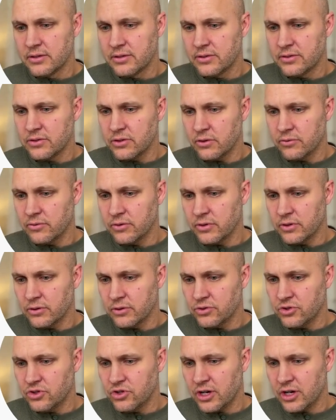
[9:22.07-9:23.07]
So if we go
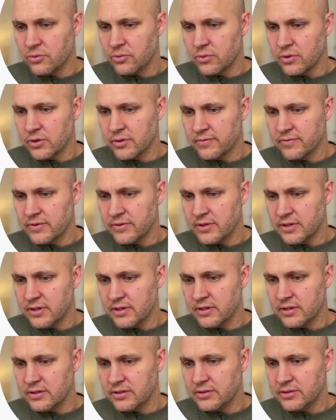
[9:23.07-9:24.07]
check one of
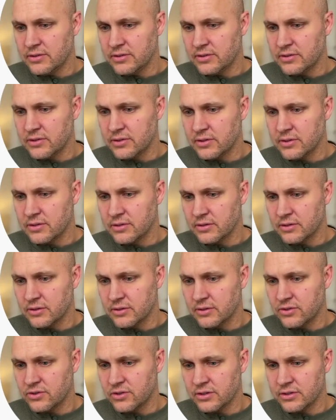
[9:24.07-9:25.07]
these,
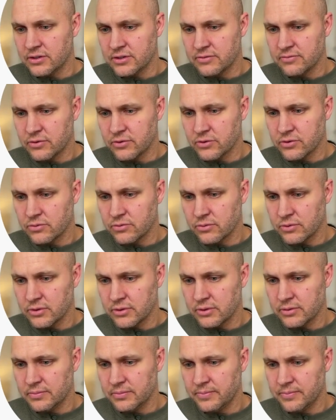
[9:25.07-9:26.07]
let's check this first
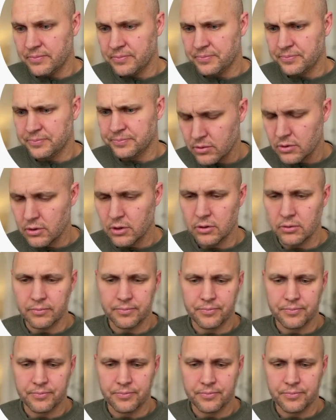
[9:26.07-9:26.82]
one. Oh,